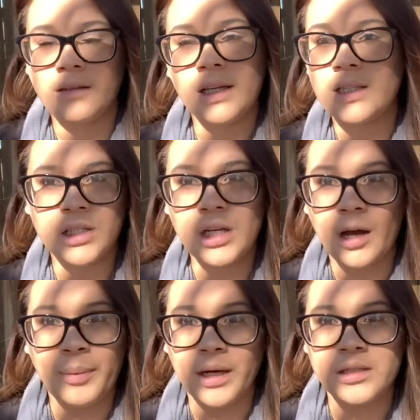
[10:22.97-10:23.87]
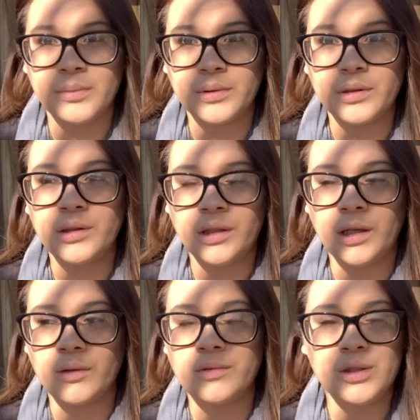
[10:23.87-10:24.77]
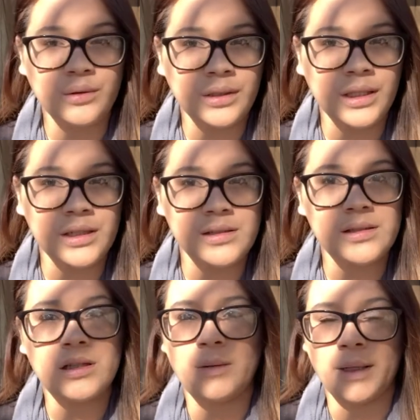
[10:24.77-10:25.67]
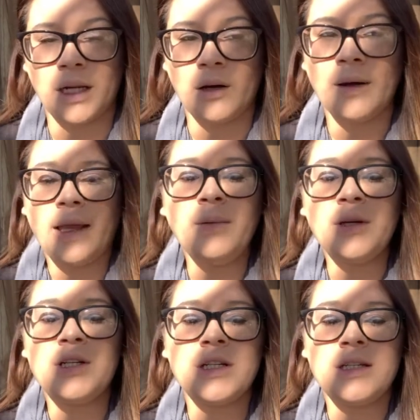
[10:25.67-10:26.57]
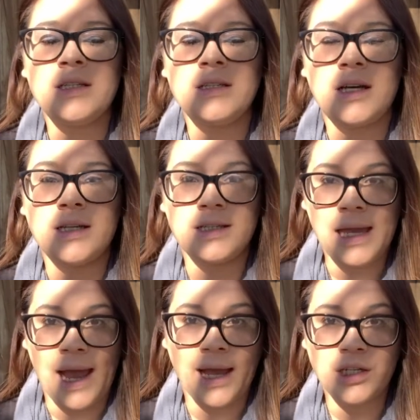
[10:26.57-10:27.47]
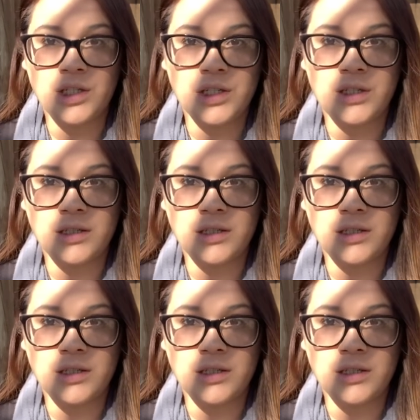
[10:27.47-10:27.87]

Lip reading: It's not possible, you know. 2 years, come on now. They were just attached